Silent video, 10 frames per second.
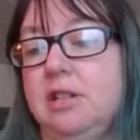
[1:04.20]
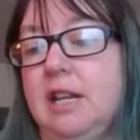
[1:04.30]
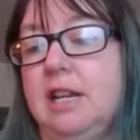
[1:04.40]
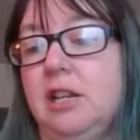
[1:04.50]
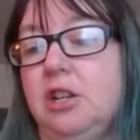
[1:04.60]
to
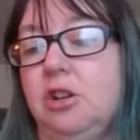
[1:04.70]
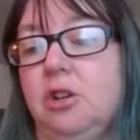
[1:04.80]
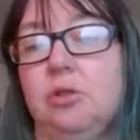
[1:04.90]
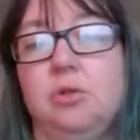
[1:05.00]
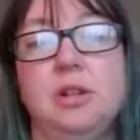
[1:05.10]
Take
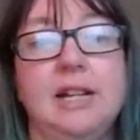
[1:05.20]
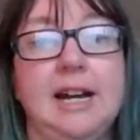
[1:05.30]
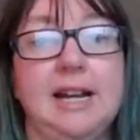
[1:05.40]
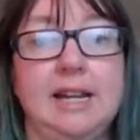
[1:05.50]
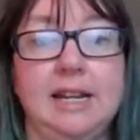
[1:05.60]
Your Own
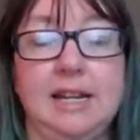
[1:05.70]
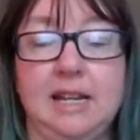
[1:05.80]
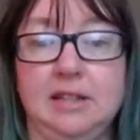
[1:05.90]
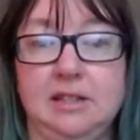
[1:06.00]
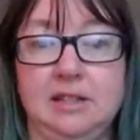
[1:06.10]
Dieting
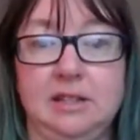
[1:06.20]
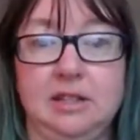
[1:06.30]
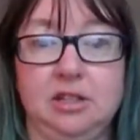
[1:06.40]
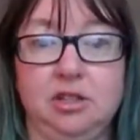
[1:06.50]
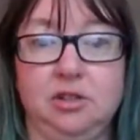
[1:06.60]
Case
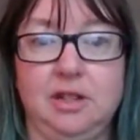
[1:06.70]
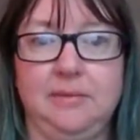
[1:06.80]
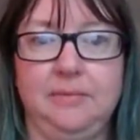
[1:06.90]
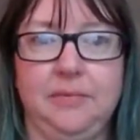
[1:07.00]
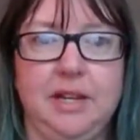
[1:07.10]

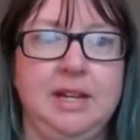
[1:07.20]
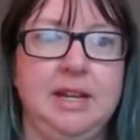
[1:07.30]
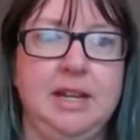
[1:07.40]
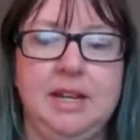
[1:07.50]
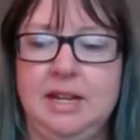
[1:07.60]
History.
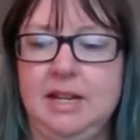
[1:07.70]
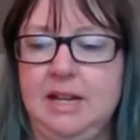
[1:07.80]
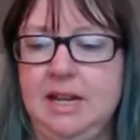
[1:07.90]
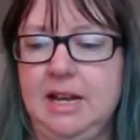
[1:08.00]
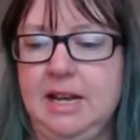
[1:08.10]

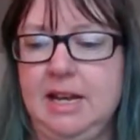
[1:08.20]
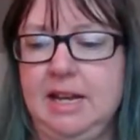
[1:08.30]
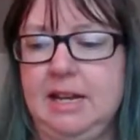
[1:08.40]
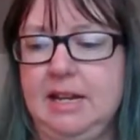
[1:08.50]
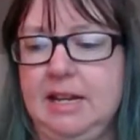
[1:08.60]

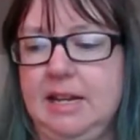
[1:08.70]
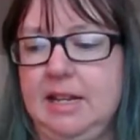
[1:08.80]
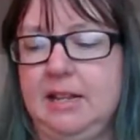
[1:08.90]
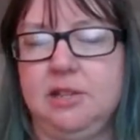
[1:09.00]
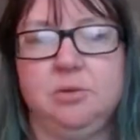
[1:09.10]
And
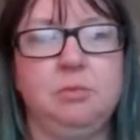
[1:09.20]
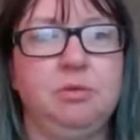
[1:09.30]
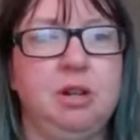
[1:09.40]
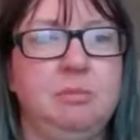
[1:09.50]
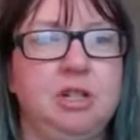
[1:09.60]
this will
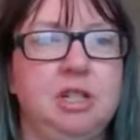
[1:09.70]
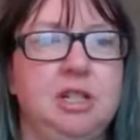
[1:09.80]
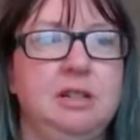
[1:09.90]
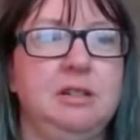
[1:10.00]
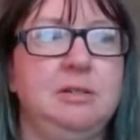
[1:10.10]
pretty much
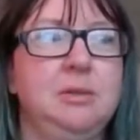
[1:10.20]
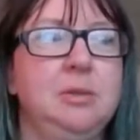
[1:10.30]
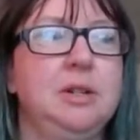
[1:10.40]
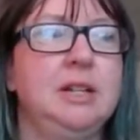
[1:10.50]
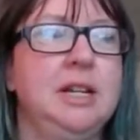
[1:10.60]
tell
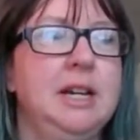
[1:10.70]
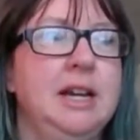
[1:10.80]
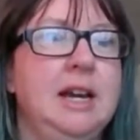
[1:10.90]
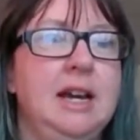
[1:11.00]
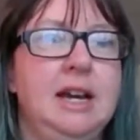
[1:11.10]
you,
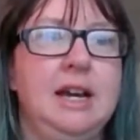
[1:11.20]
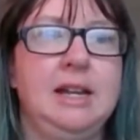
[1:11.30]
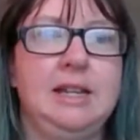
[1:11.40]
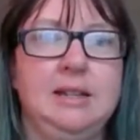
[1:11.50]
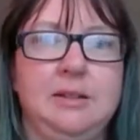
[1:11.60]

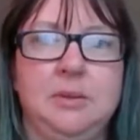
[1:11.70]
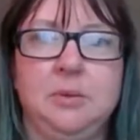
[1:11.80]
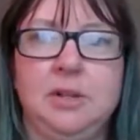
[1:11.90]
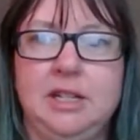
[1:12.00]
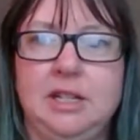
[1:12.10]
you know,
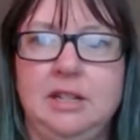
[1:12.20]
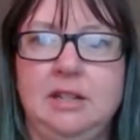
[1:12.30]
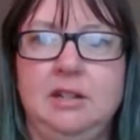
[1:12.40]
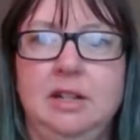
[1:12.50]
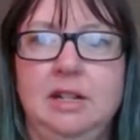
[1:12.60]
what
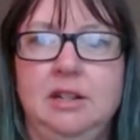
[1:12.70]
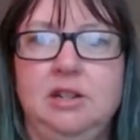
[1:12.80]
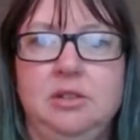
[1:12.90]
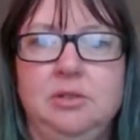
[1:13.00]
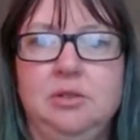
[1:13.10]
you need to
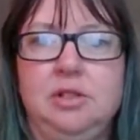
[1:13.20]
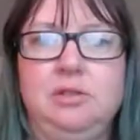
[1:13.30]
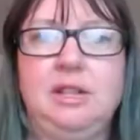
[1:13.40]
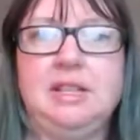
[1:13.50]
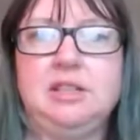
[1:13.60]
do
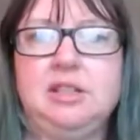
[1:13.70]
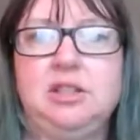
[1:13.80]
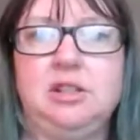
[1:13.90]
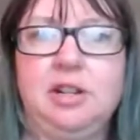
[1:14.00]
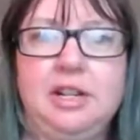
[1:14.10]
to get
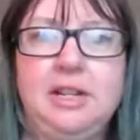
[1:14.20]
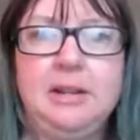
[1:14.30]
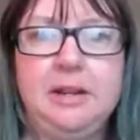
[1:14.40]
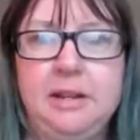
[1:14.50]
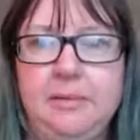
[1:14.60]

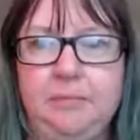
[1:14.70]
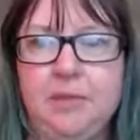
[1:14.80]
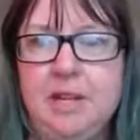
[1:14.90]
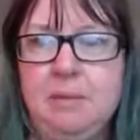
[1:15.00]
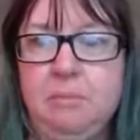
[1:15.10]
started.
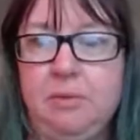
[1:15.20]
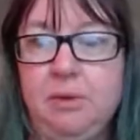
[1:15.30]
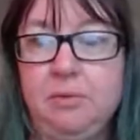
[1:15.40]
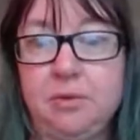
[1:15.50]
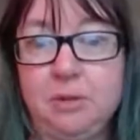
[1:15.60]
But
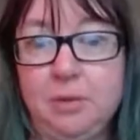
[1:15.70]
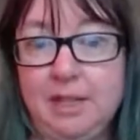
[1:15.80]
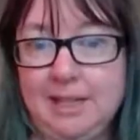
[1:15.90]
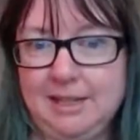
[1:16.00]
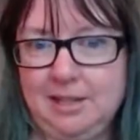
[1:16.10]
before
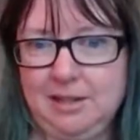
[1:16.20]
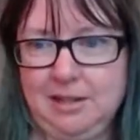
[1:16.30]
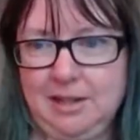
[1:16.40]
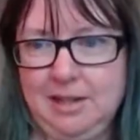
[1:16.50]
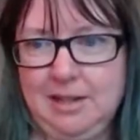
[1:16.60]
we get
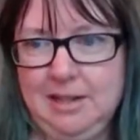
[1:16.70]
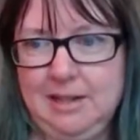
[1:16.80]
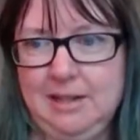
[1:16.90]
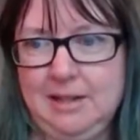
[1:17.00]
started,